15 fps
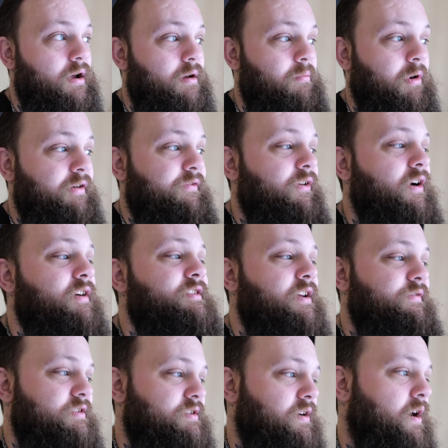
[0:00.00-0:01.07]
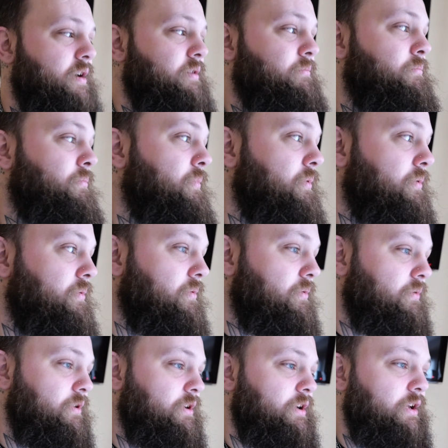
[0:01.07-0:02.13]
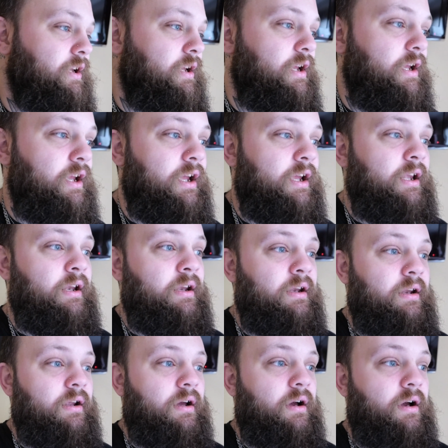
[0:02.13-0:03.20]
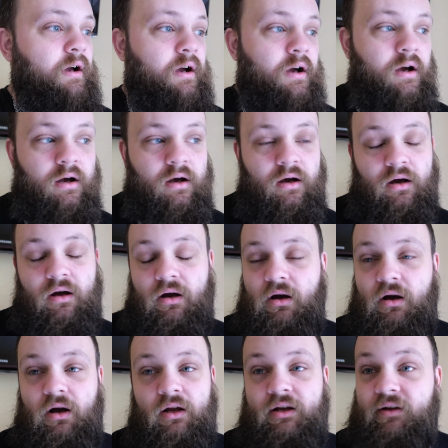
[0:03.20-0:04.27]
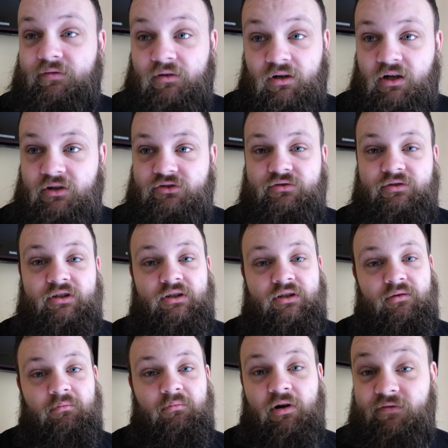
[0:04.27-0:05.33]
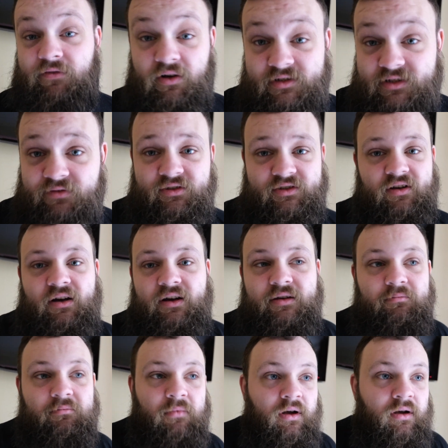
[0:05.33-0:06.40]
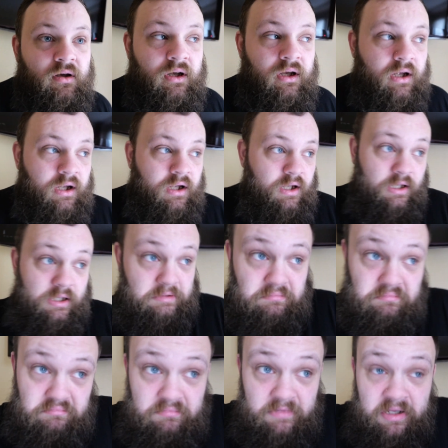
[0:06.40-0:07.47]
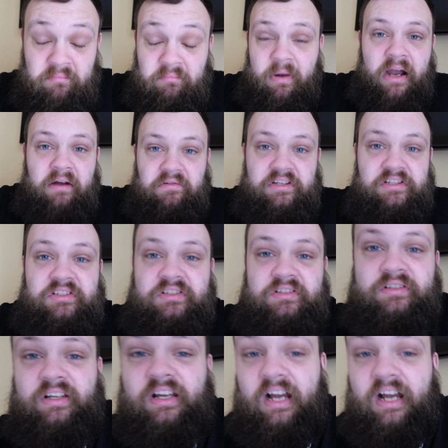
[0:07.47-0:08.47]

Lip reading: my first ever time in a different country, my first ever time in Paris,